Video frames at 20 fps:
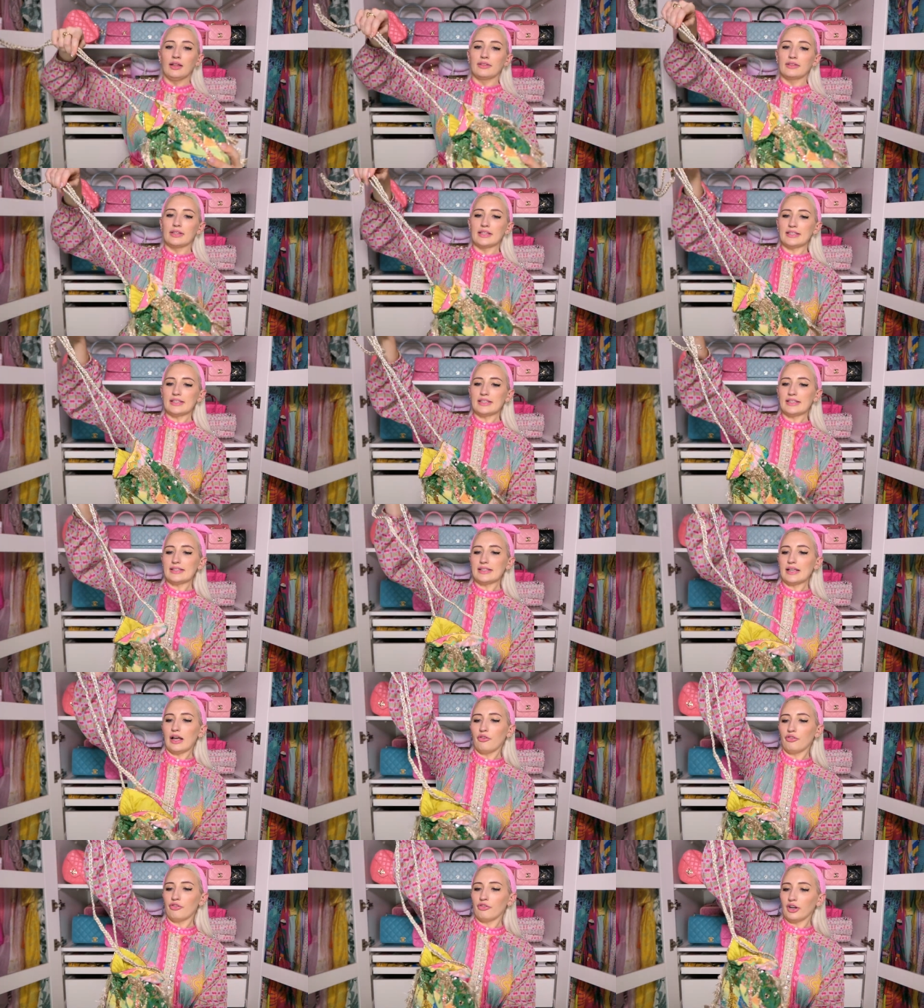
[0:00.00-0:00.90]
This is
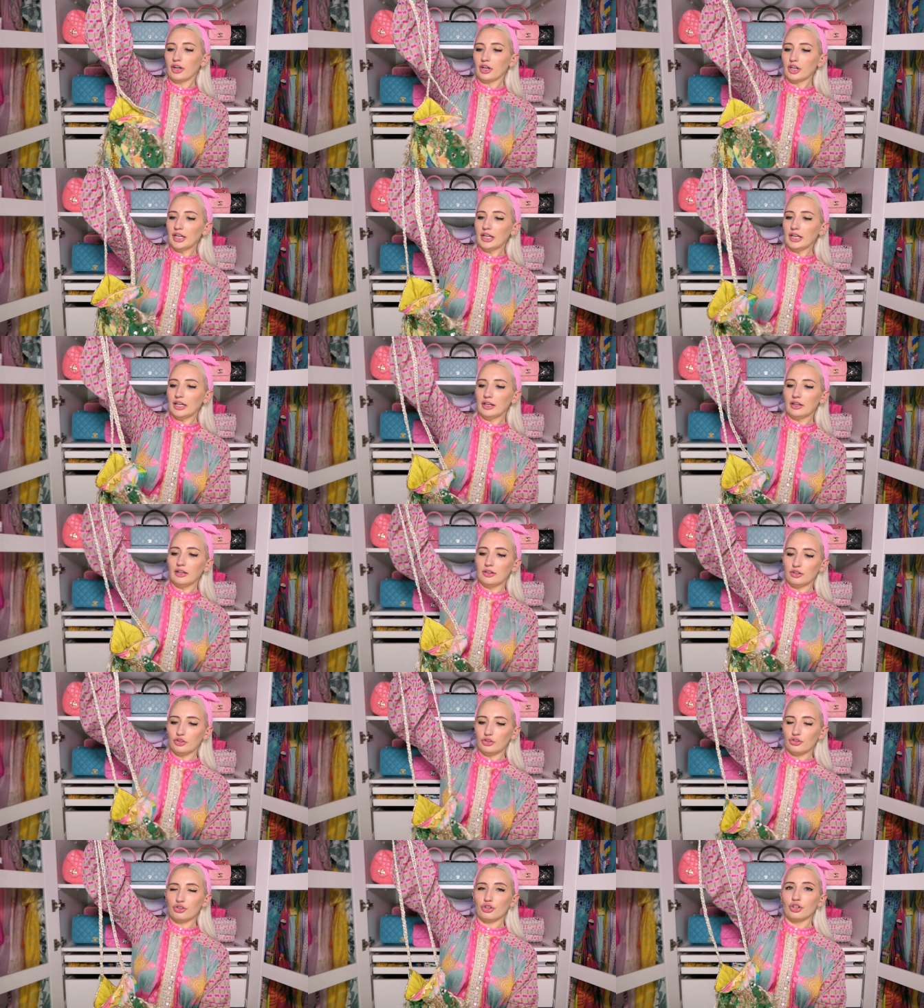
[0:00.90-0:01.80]
a very
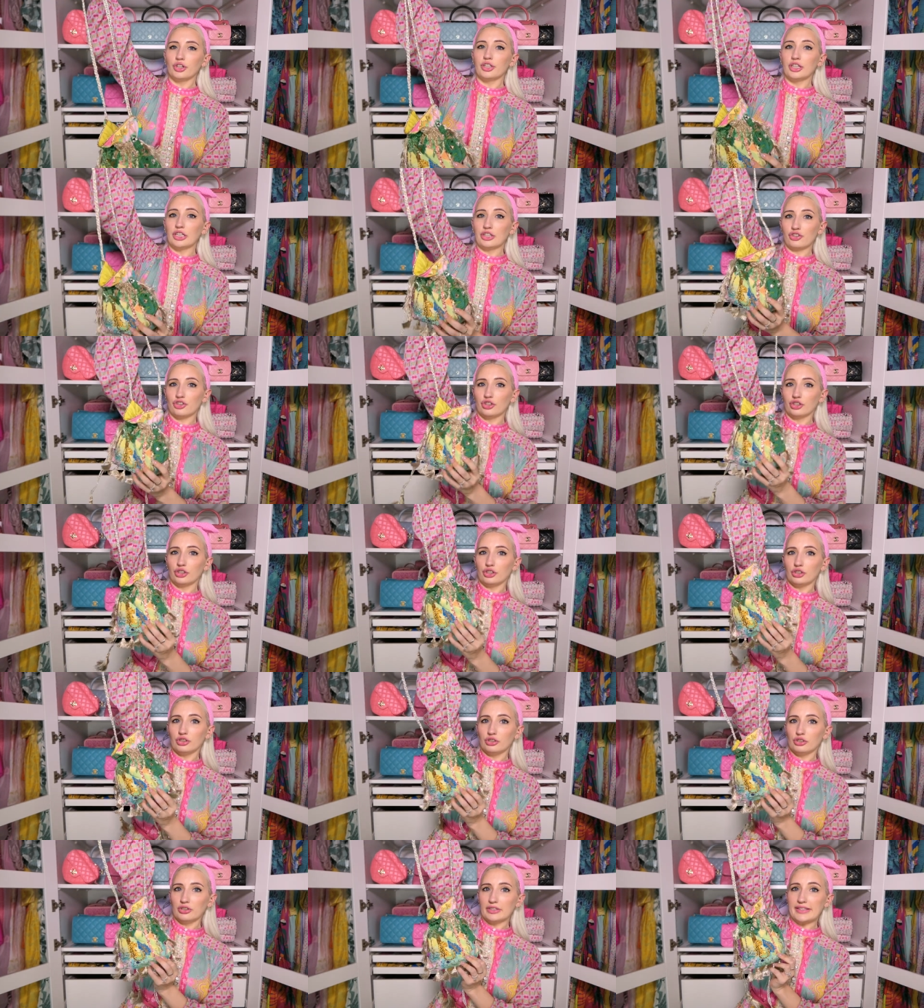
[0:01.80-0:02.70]

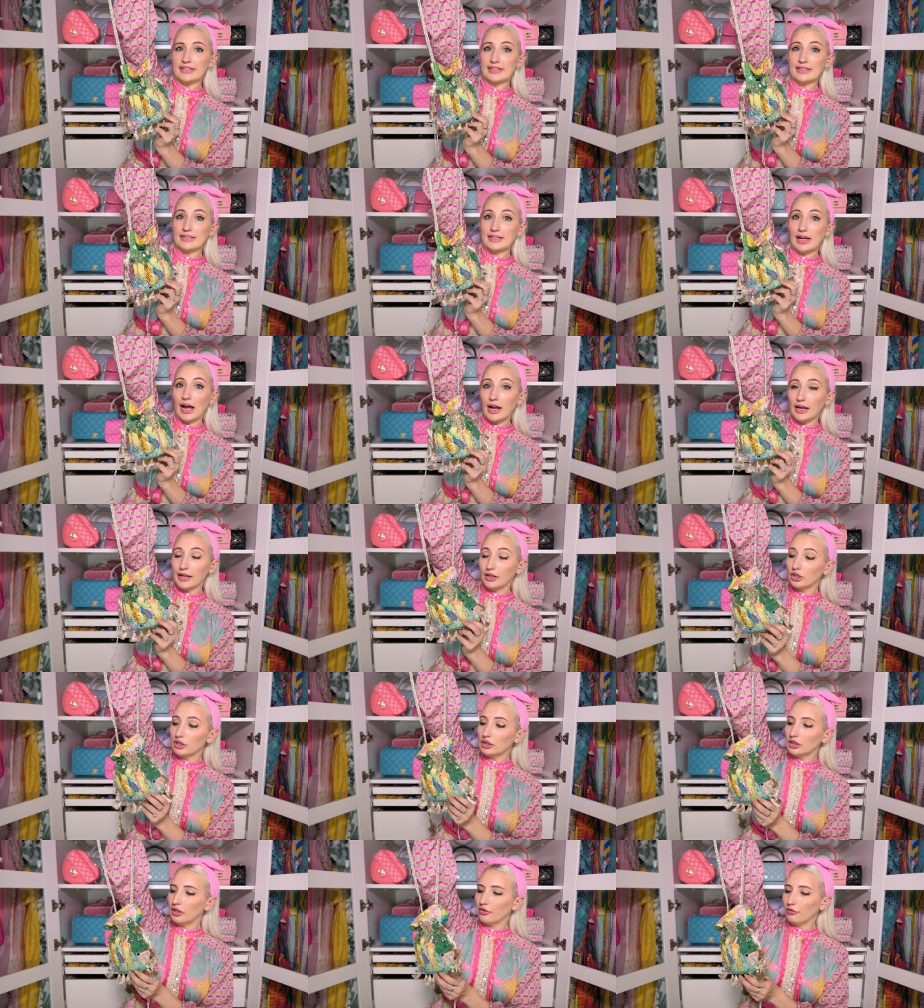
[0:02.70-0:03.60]
traditional
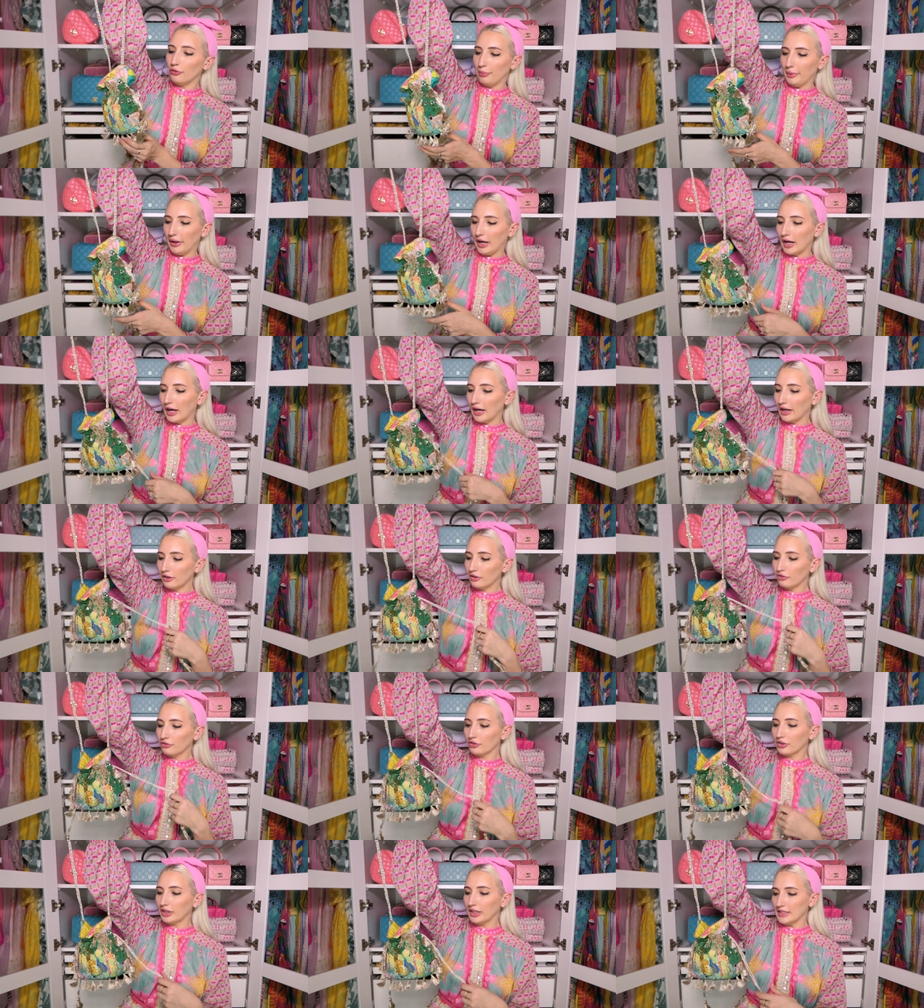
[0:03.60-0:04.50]
style of bag
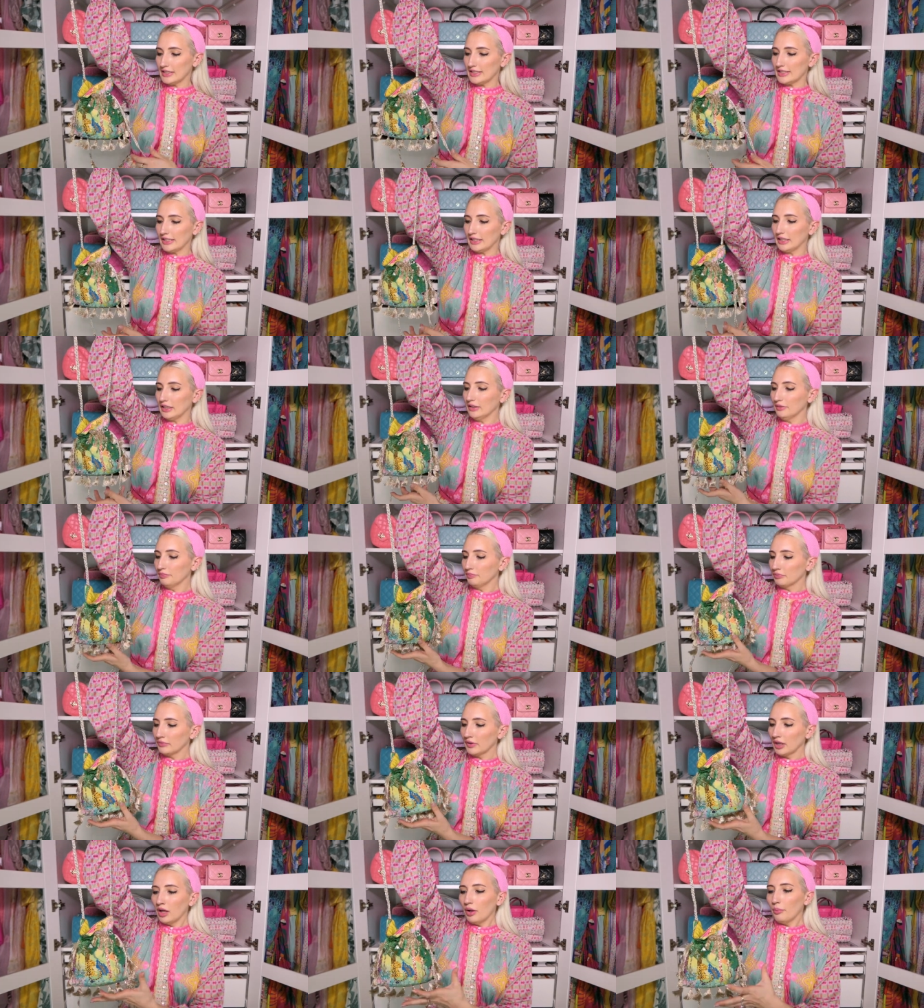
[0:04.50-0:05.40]
for India
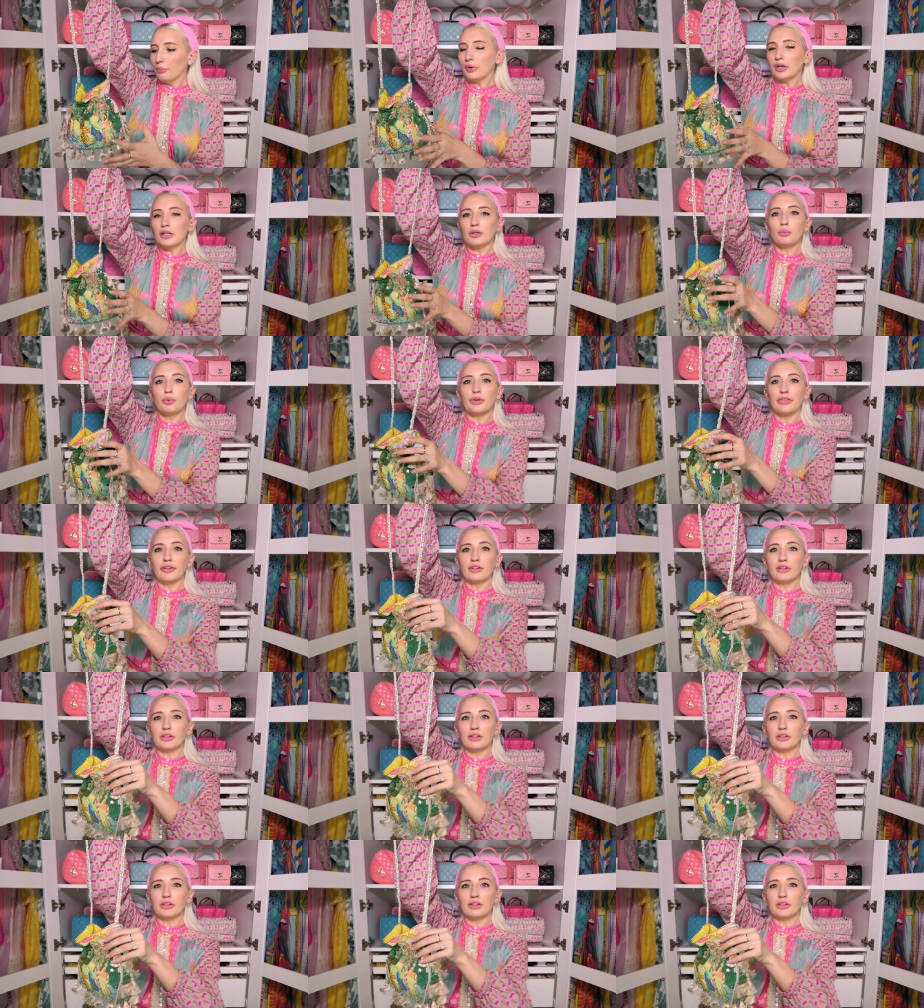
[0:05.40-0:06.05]
but with a